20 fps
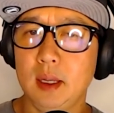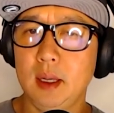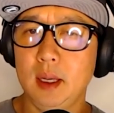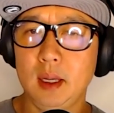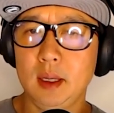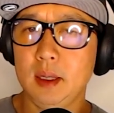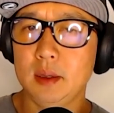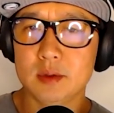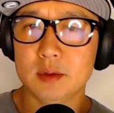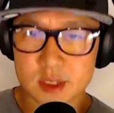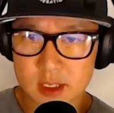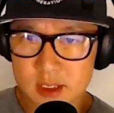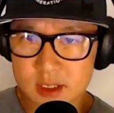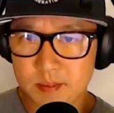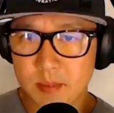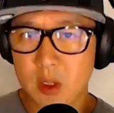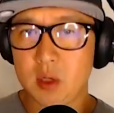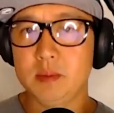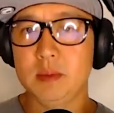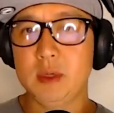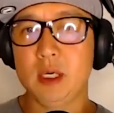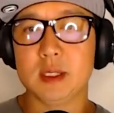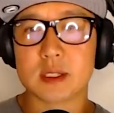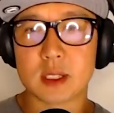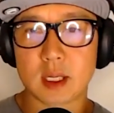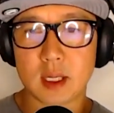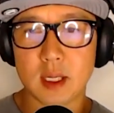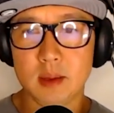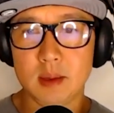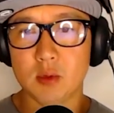And, it was this moment in
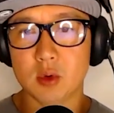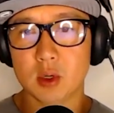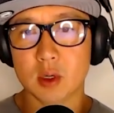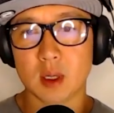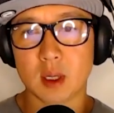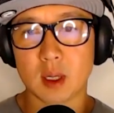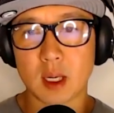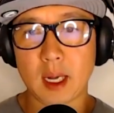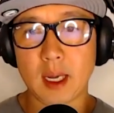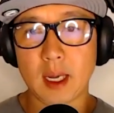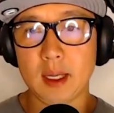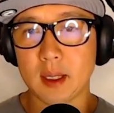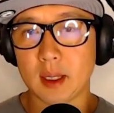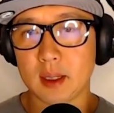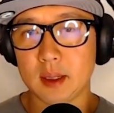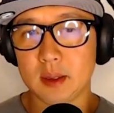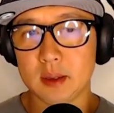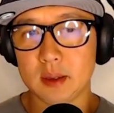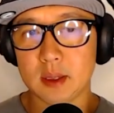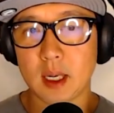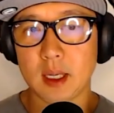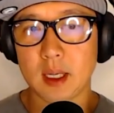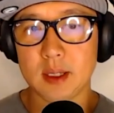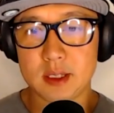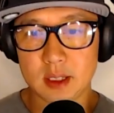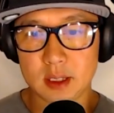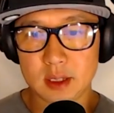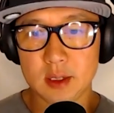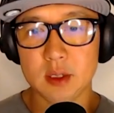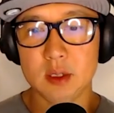time where I, I, I
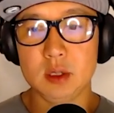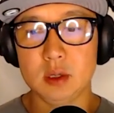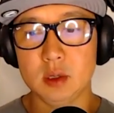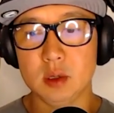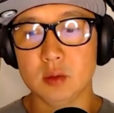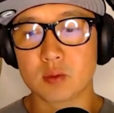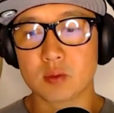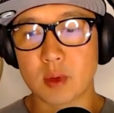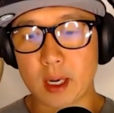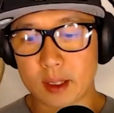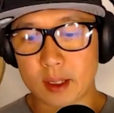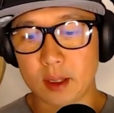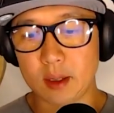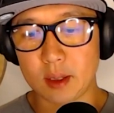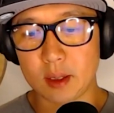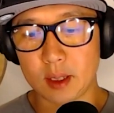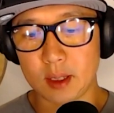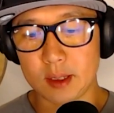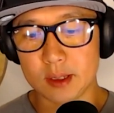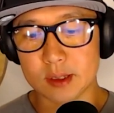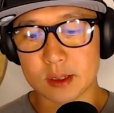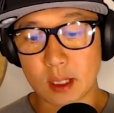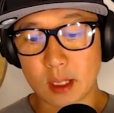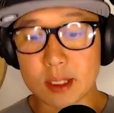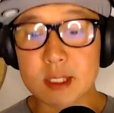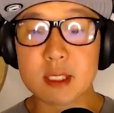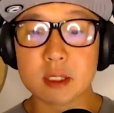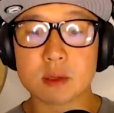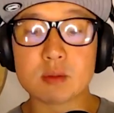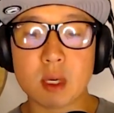didn't recognize, I
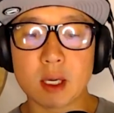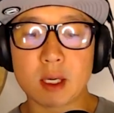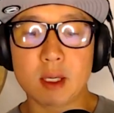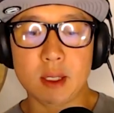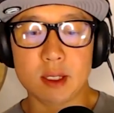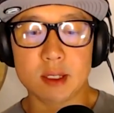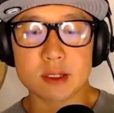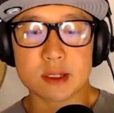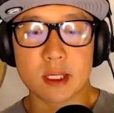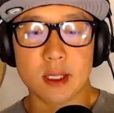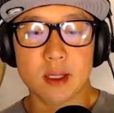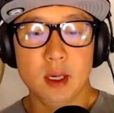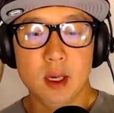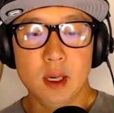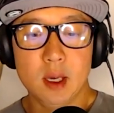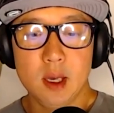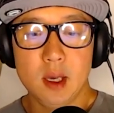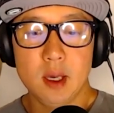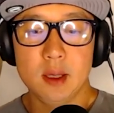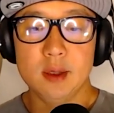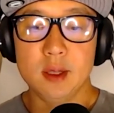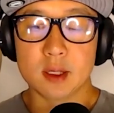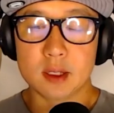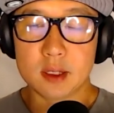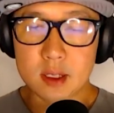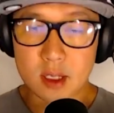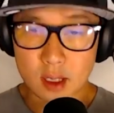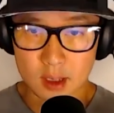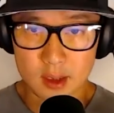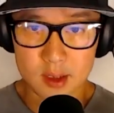did recognize that the
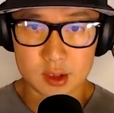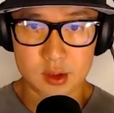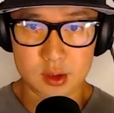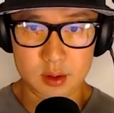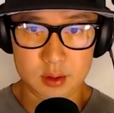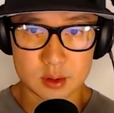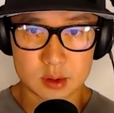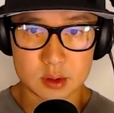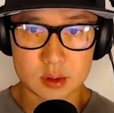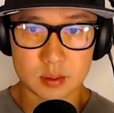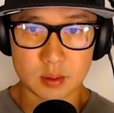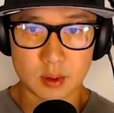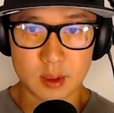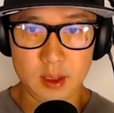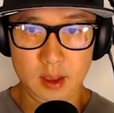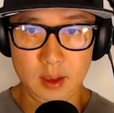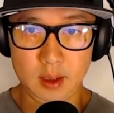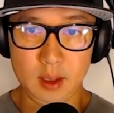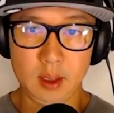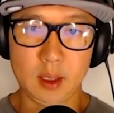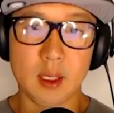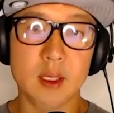gut issues were healing.